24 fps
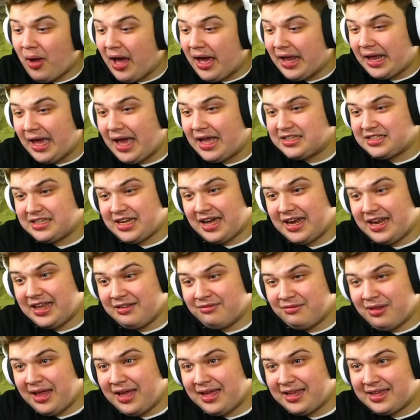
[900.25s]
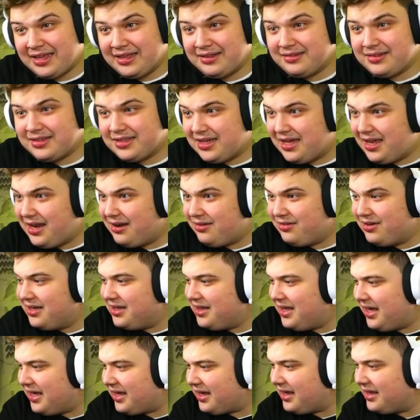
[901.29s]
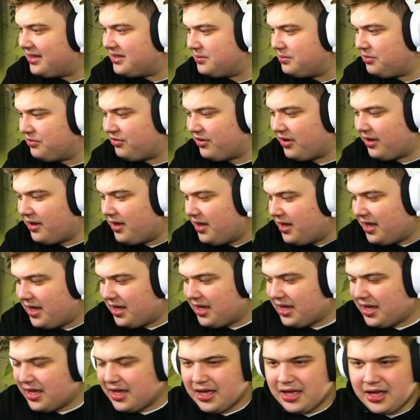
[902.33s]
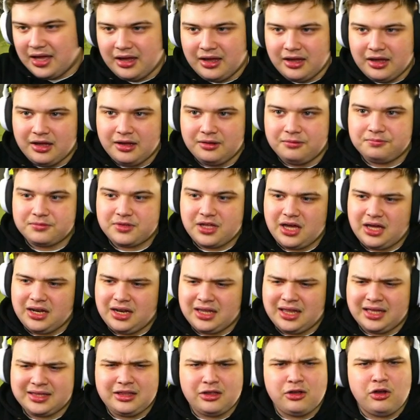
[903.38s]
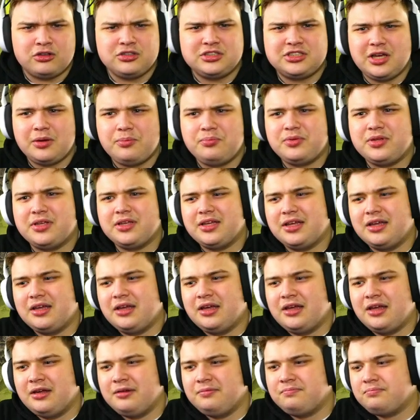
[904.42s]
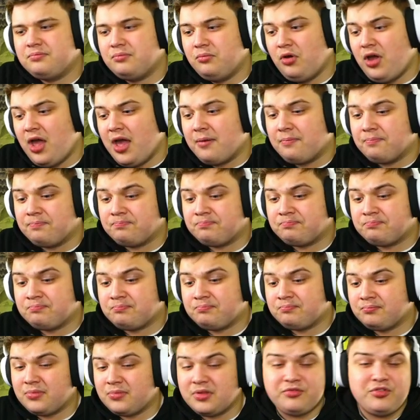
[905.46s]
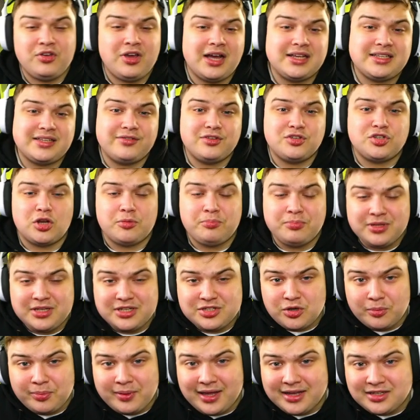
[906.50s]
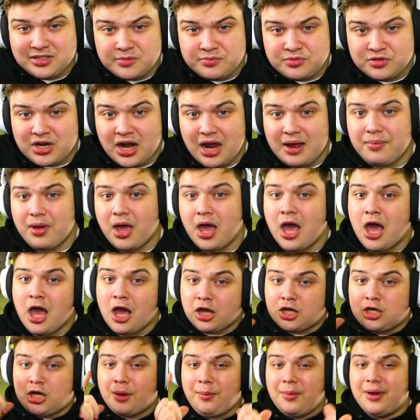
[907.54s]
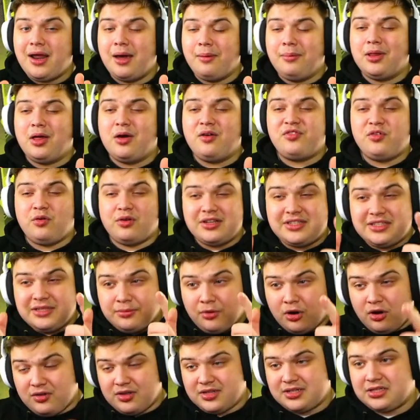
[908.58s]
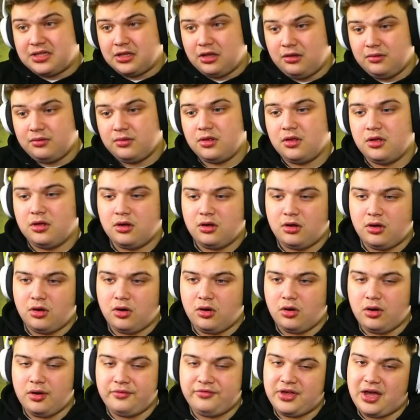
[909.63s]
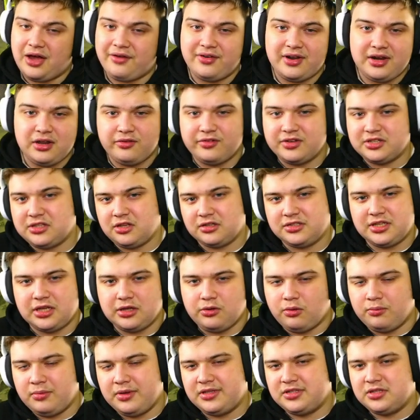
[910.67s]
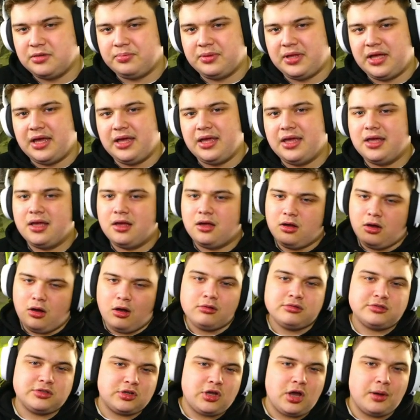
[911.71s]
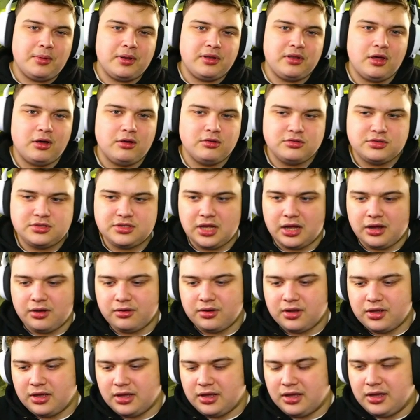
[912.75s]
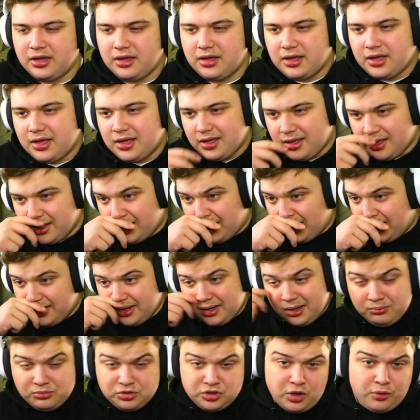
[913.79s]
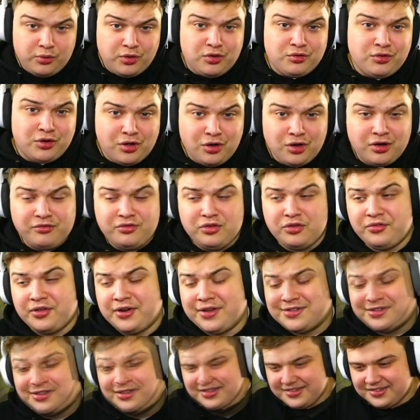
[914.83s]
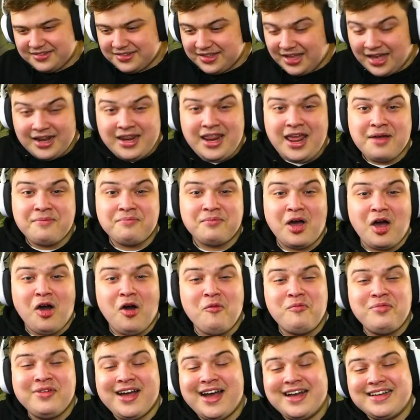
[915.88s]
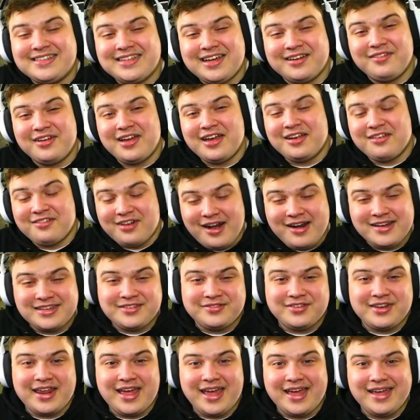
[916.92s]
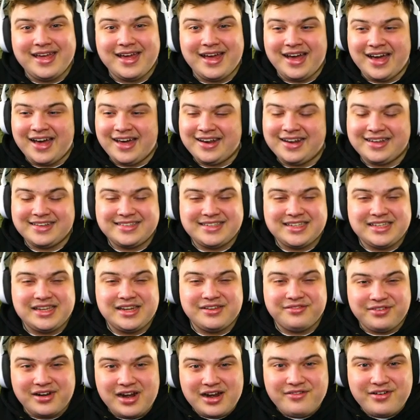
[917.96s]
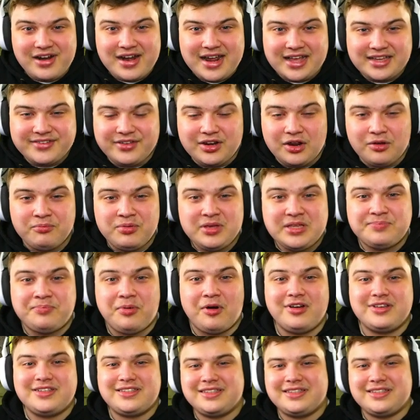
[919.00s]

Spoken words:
I actually kind of like it. Kind of really like it, to be fair. Kind of like the concept. But yeah. If you guys have enjoyed, please drop a like, subscribe. Comment down below if you want to see more of this slot. Or if you have any other slots that you want me to play, also comment those down. And I'm sure we could record a few videos on them. And yeah, I hope you guys have a great rest of your day. And I'll see you in the very, very next video. Peace, boys.